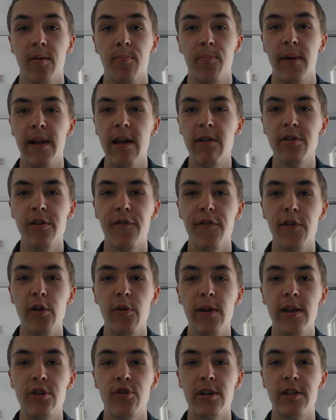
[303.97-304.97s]
But there was a few
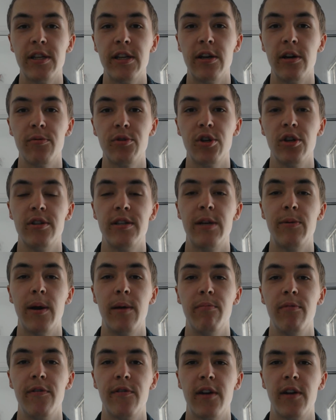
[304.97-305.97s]
interesting options he
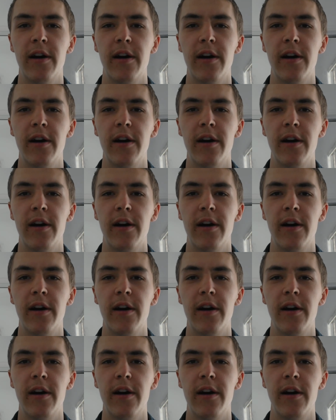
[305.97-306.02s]
went with.